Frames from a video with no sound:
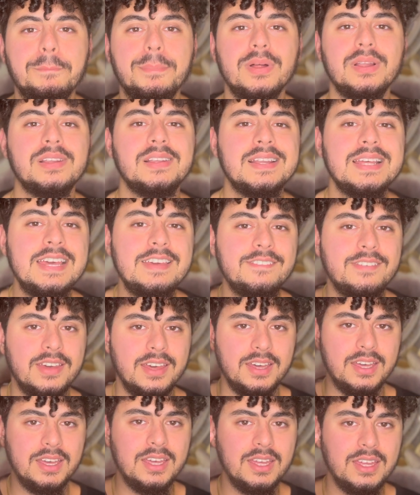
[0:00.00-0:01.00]

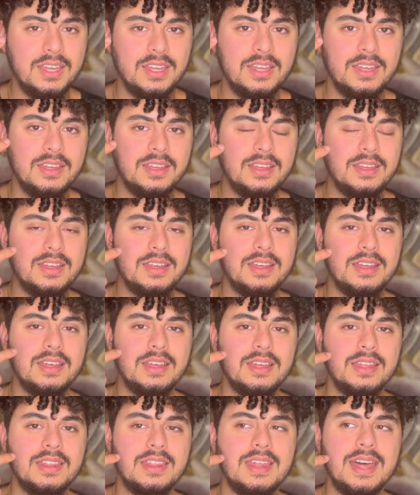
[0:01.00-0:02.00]
believing
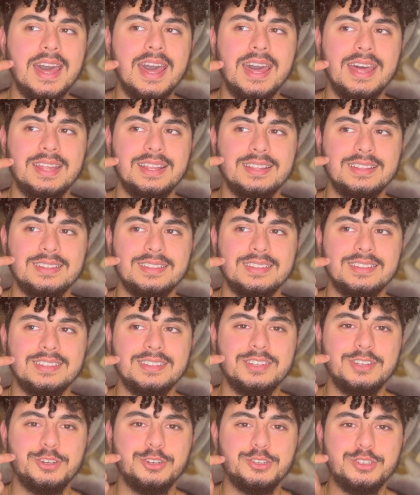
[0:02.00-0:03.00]
that
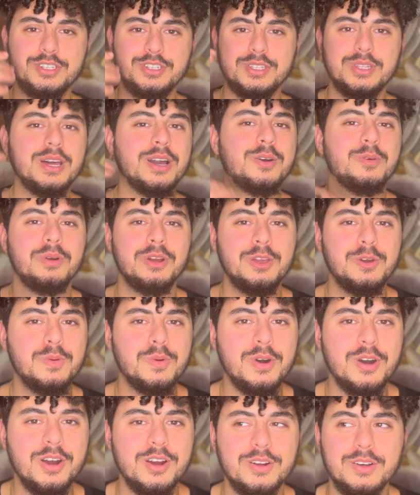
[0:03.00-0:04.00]
you're just stuck where you
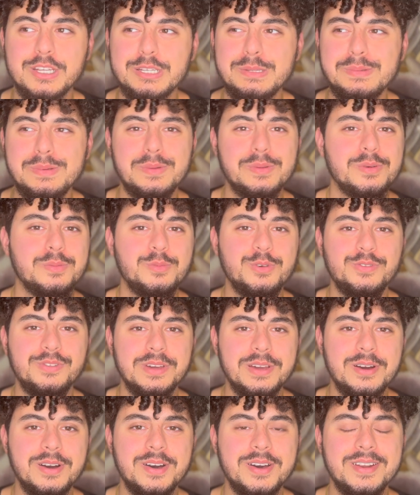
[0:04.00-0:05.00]
are, all those people are moving
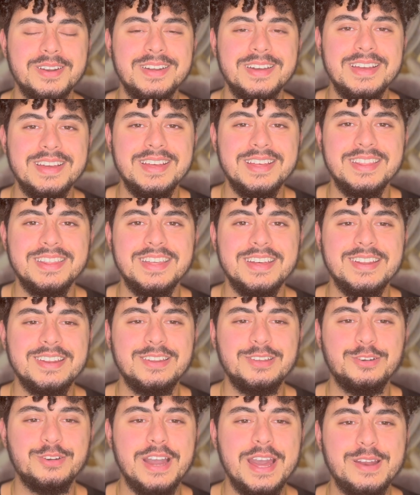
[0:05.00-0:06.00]
on, then
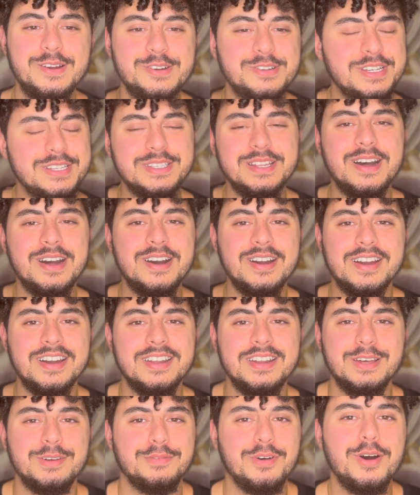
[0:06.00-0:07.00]
your energy is not going
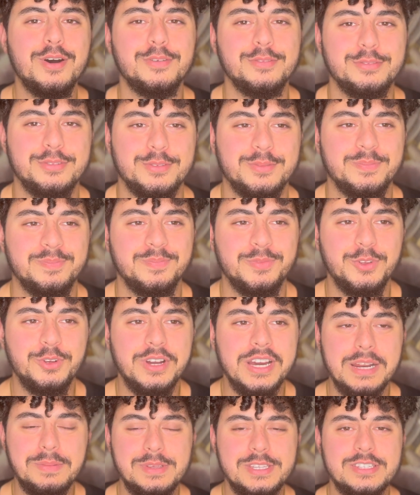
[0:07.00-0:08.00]
to evolve. You're
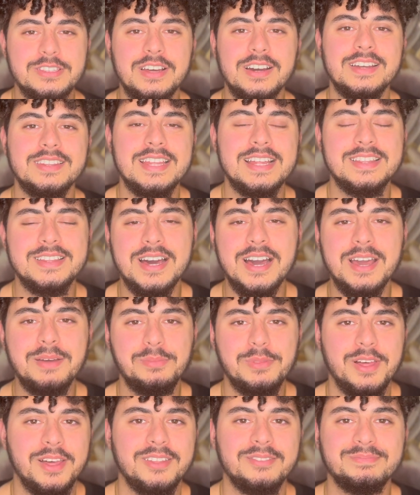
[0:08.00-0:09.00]
going to be stuck in that
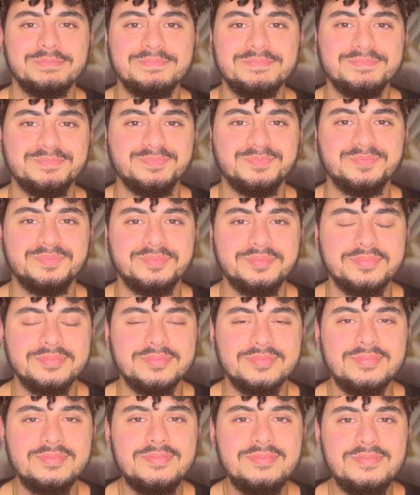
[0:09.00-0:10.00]
timeline,
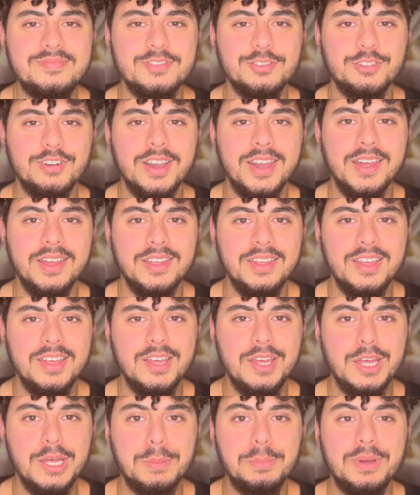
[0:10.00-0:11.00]
right?
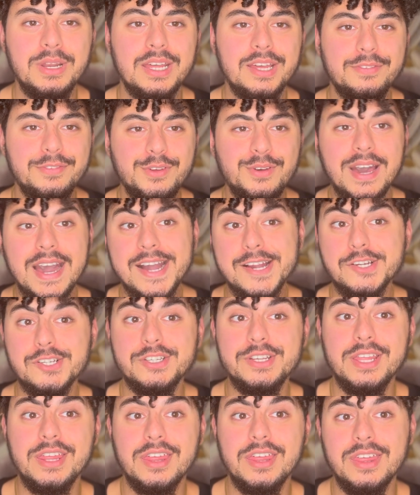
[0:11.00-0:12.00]
But if you
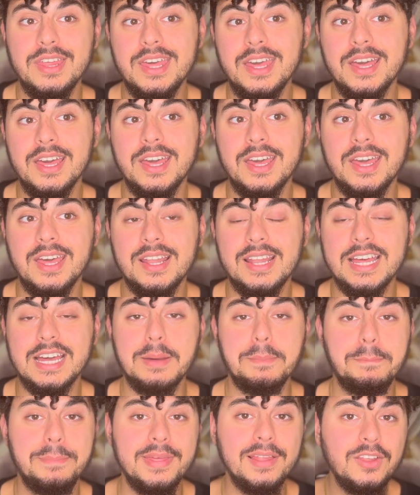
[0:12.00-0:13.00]
actually think like a
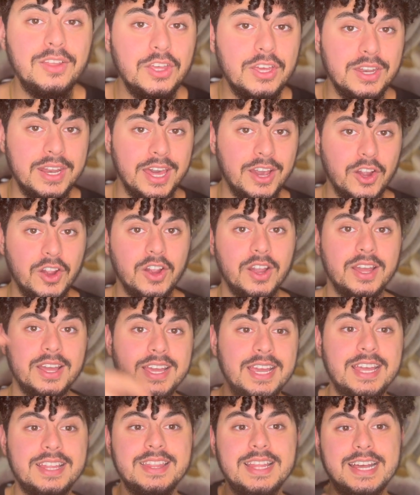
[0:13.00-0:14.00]
billionaire
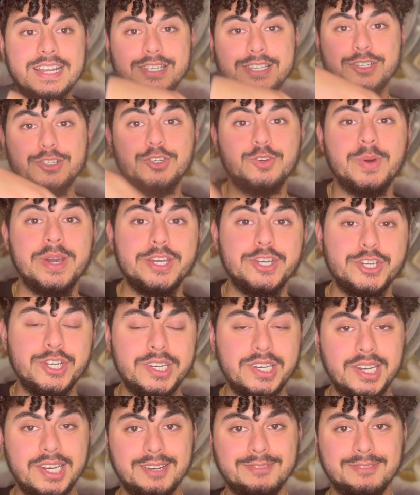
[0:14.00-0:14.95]
in that situation,